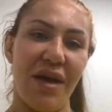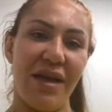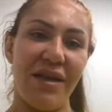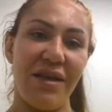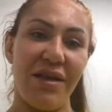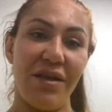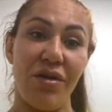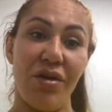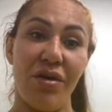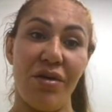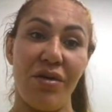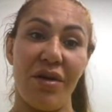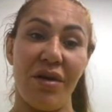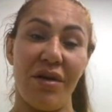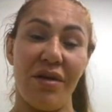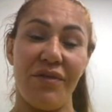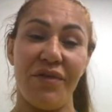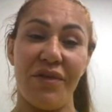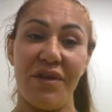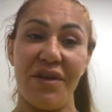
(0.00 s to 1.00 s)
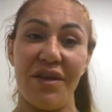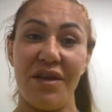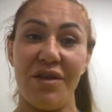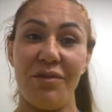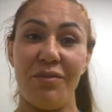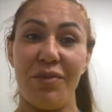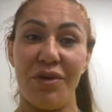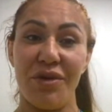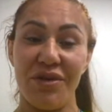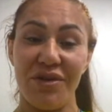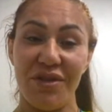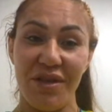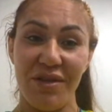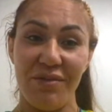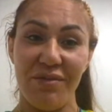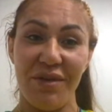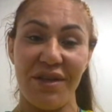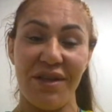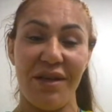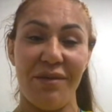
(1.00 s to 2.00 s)
I don't know Crawford in person,
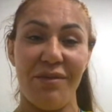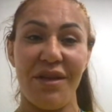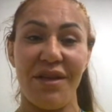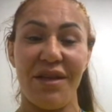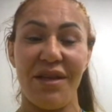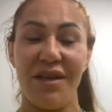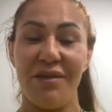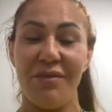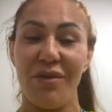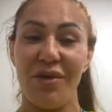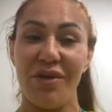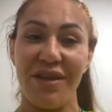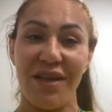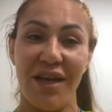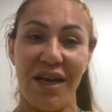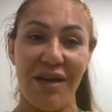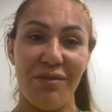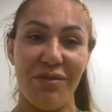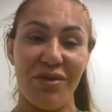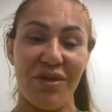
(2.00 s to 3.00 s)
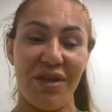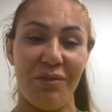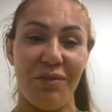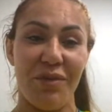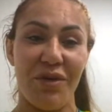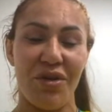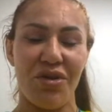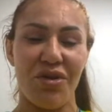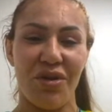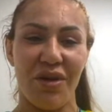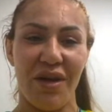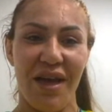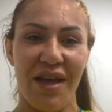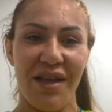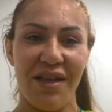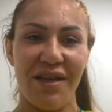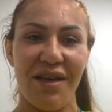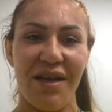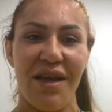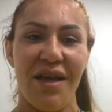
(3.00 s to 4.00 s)
but I meet him on time. We take pictures
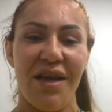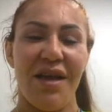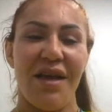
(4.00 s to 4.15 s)
together.